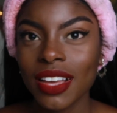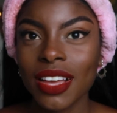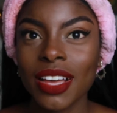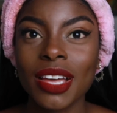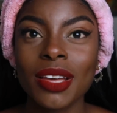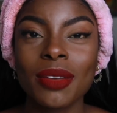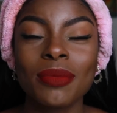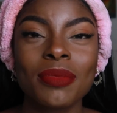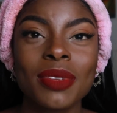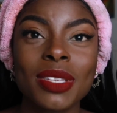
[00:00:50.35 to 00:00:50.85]

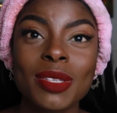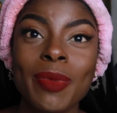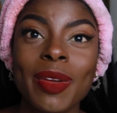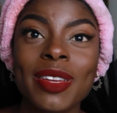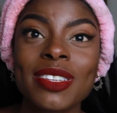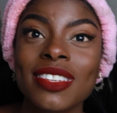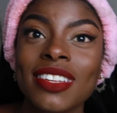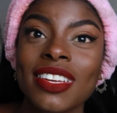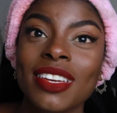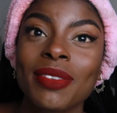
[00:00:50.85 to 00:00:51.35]

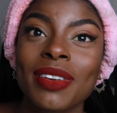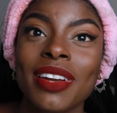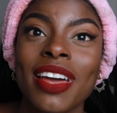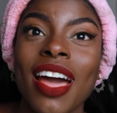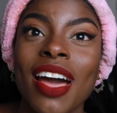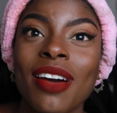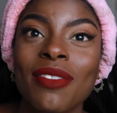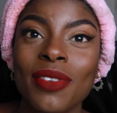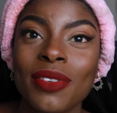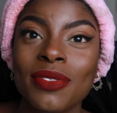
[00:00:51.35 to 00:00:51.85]
especially when I
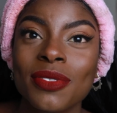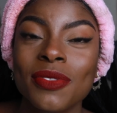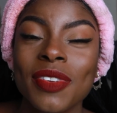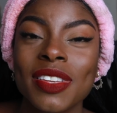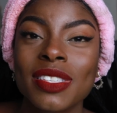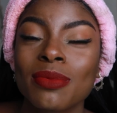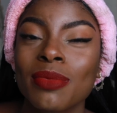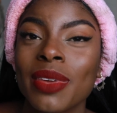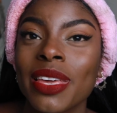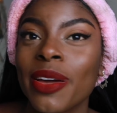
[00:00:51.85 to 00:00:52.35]
have a full
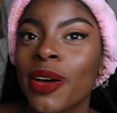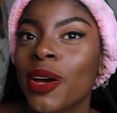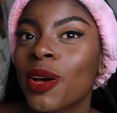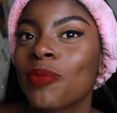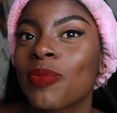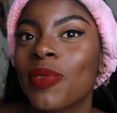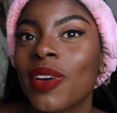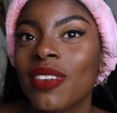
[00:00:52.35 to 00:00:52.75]
face of makeup.